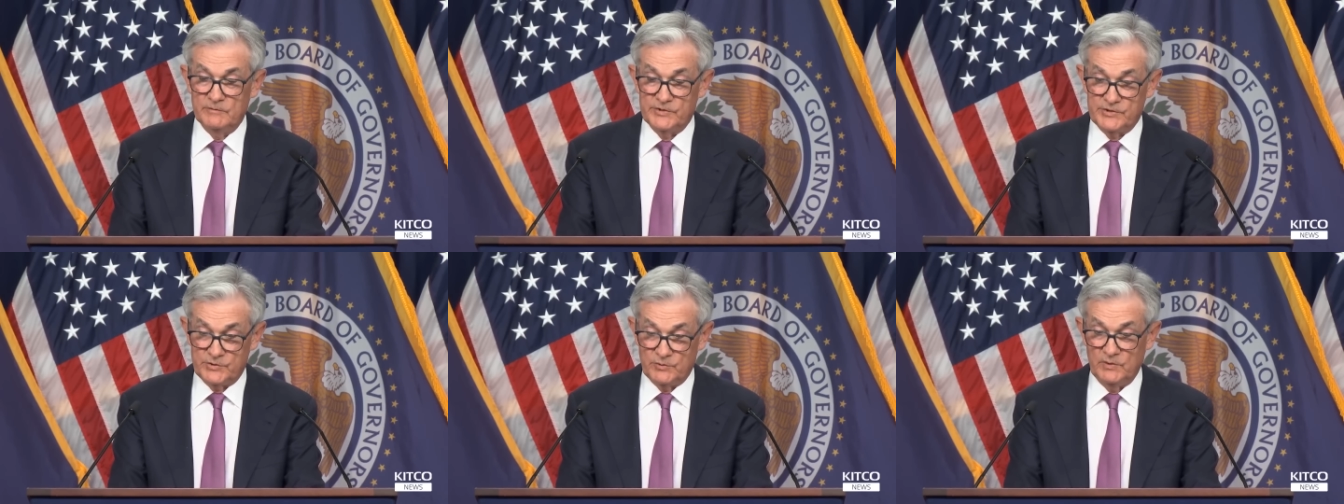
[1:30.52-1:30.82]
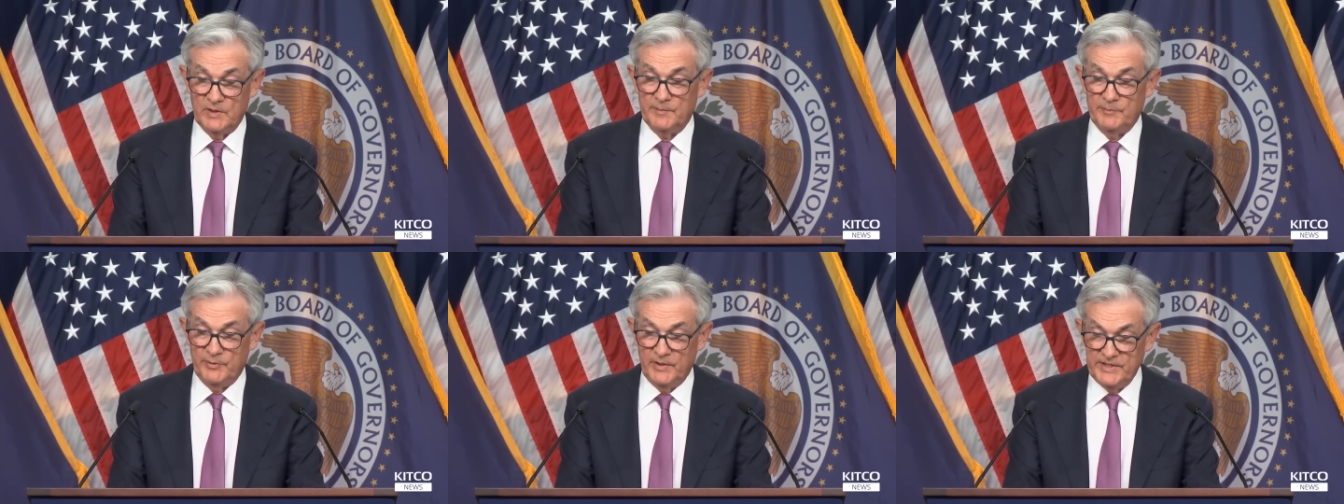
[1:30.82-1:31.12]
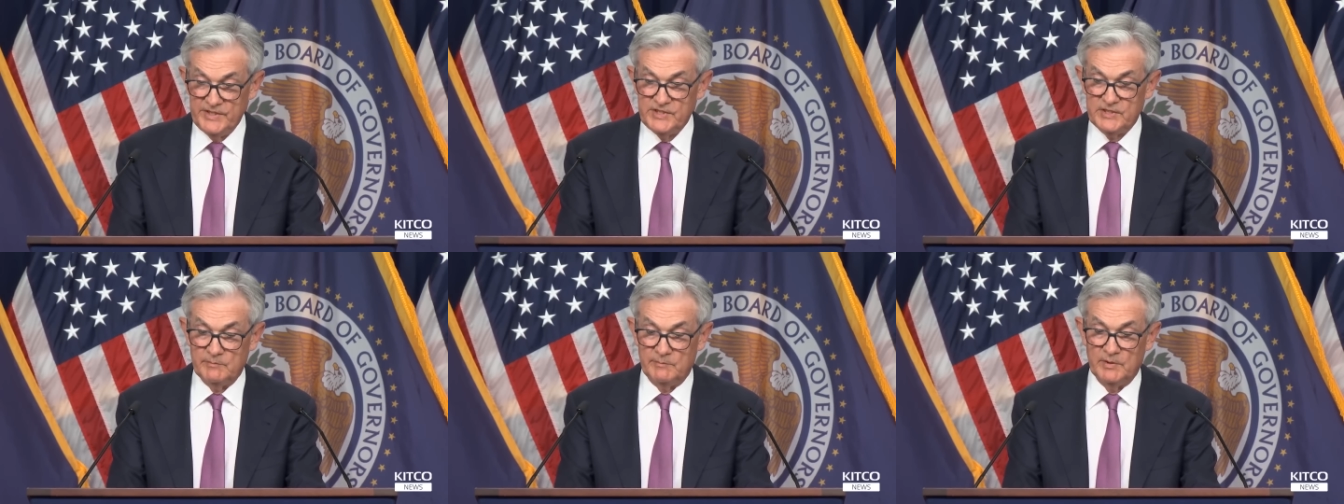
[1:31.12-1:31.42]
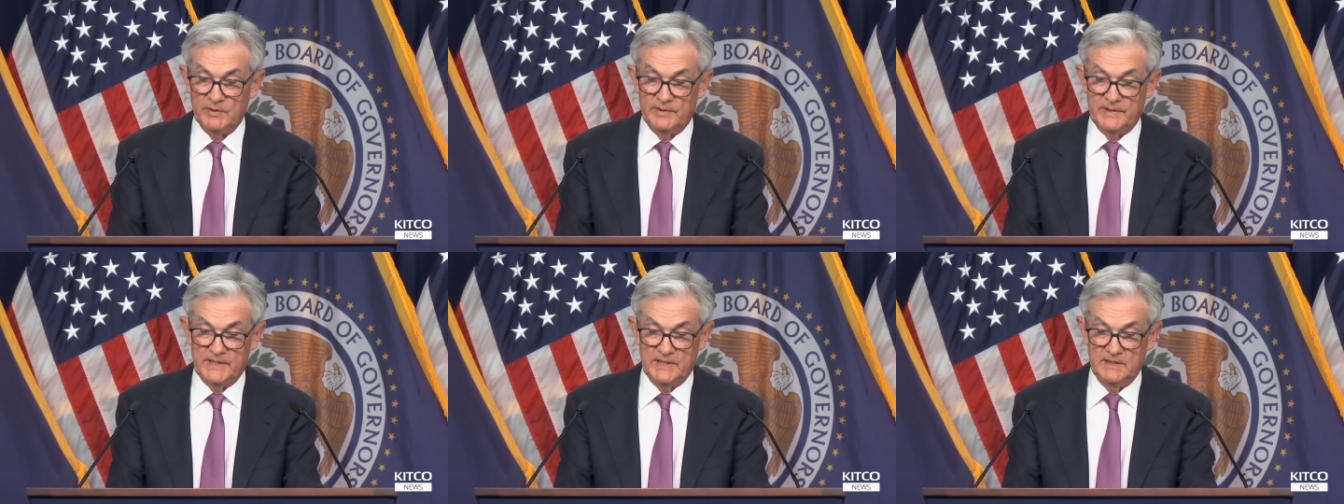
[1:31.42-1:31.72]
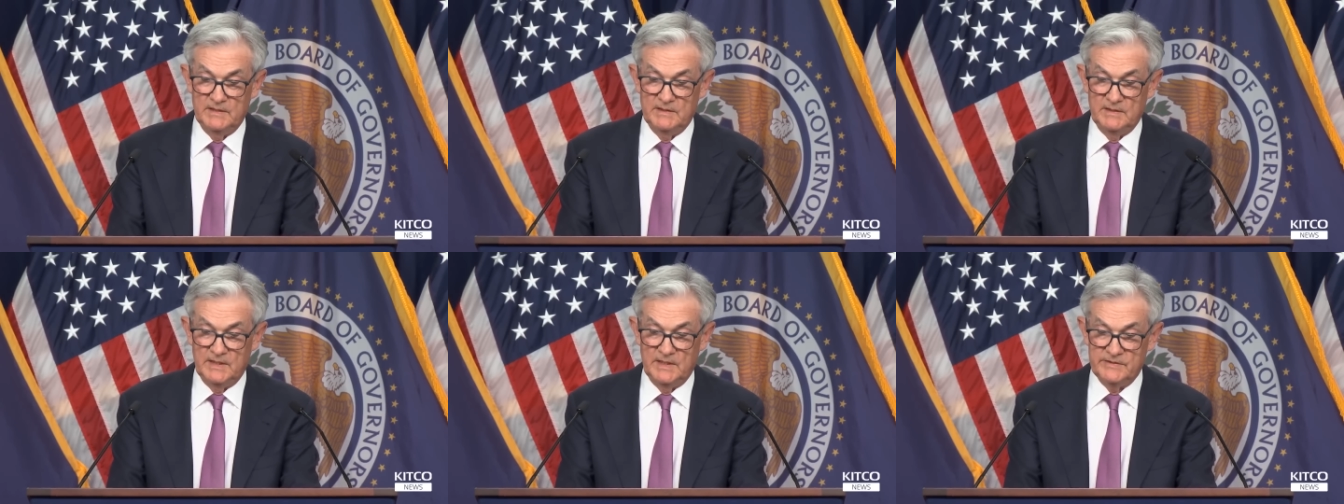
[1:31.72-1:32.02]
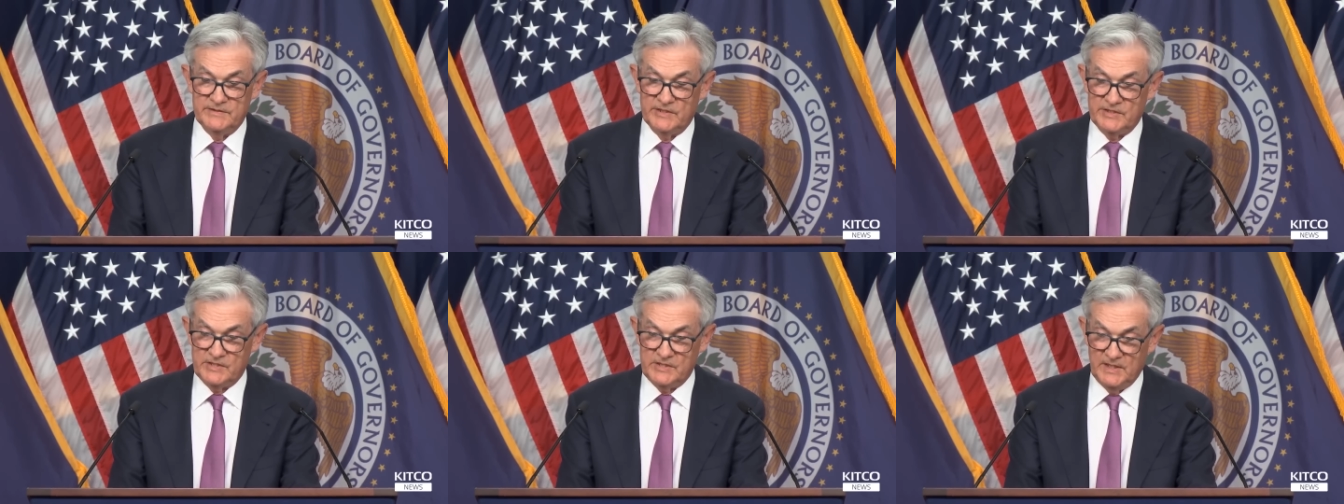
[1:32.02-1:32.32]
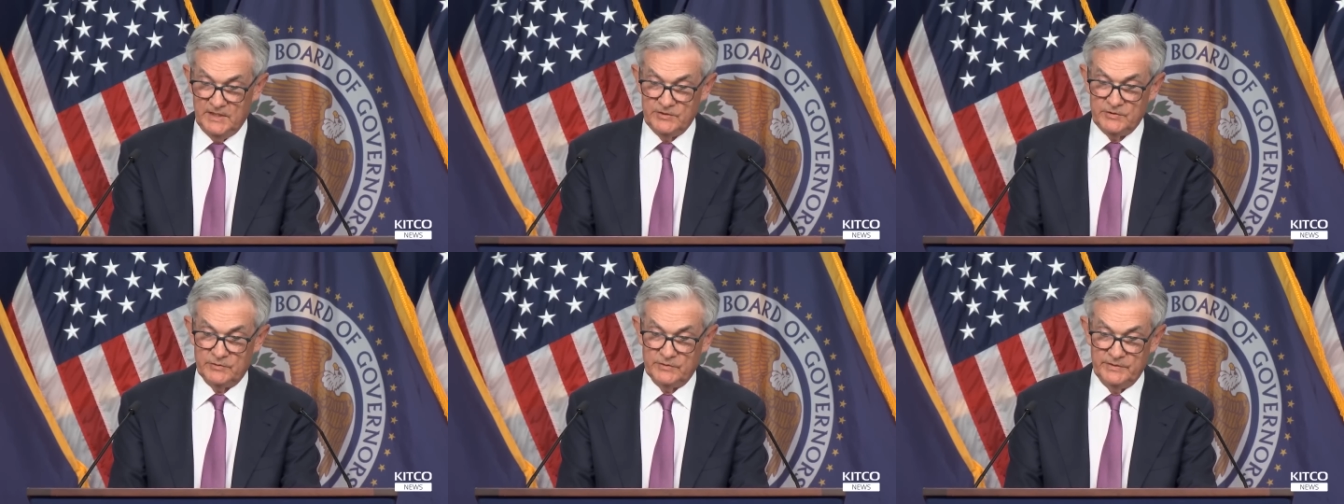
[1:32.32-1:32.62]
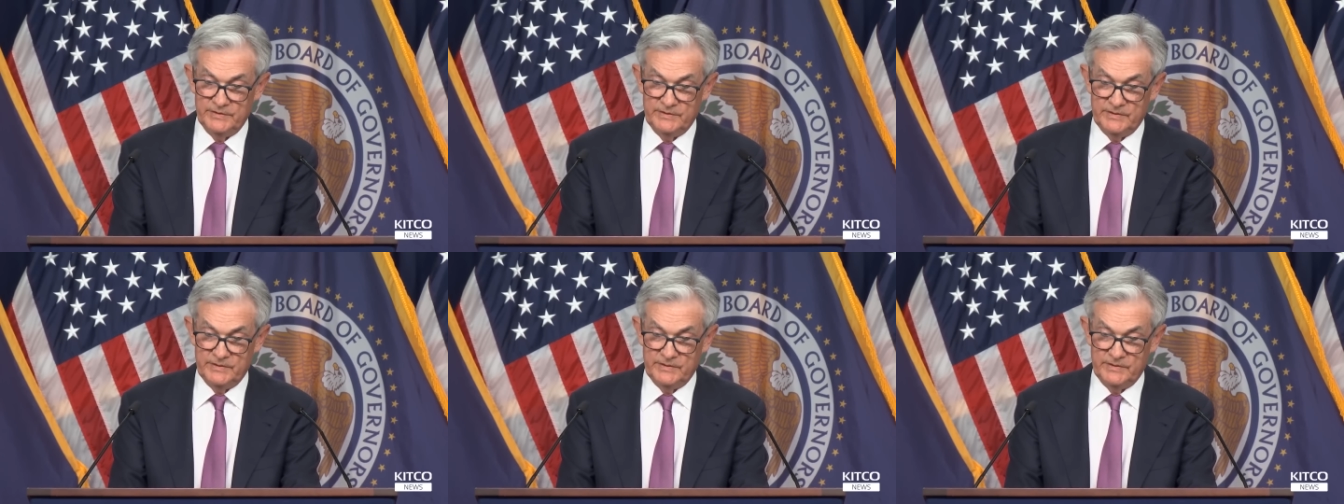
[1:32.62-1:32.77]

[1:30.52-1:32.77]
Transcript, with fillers: Restoring price stability is essential